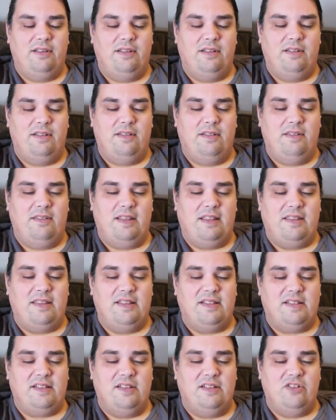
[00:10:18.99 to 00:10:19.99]
that
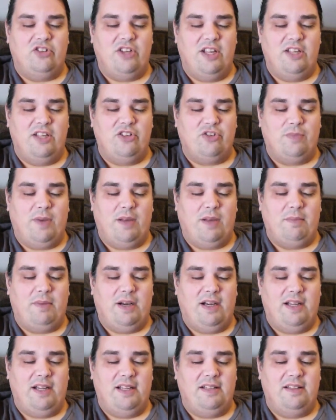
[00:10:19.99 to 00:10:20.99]
this can change my
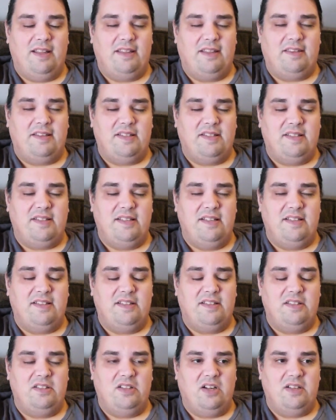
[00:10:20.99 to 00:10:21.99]
mind, that this
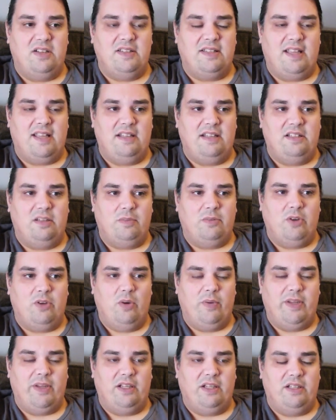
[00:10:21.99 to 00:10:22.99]
season does end up
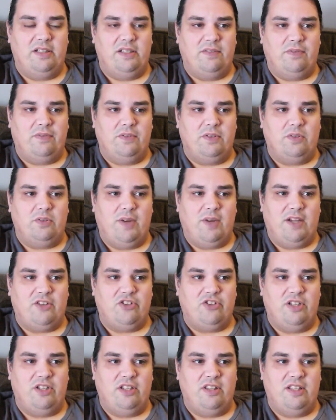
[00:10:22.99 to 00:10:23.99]
going in a different
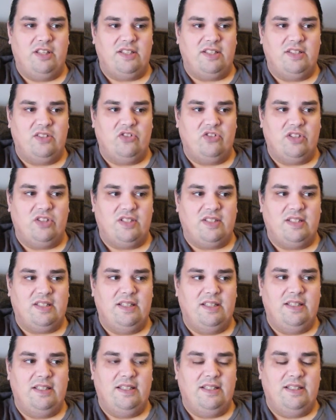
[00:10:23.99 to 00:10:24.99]
direction and this is just
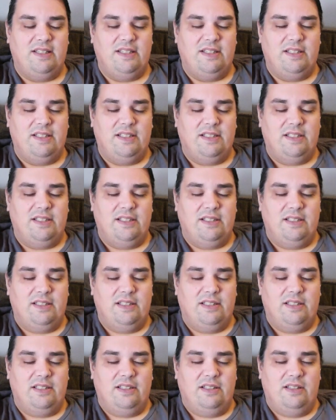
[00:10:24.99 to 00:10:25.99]

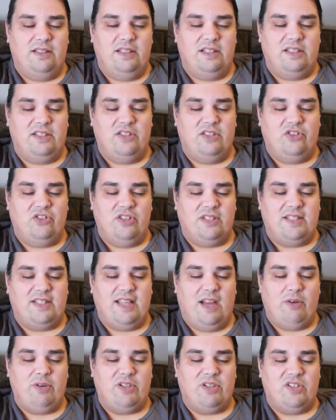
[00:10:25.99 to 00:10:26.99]
this is just
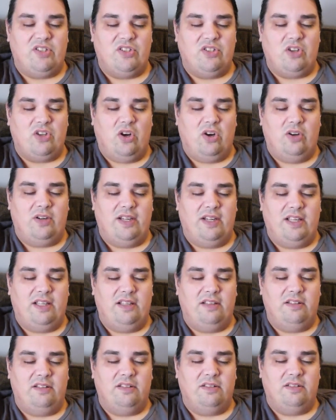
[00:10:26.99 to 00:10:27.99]
how it's
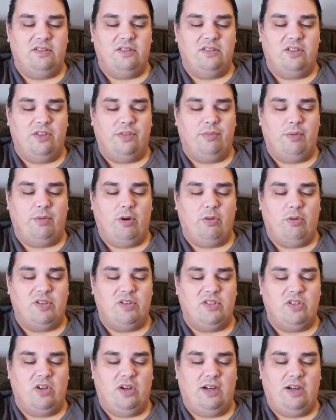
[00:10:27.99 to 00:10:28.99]
starting to throw us
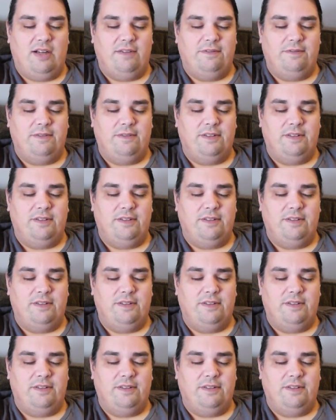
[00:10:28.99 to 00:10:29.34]
off.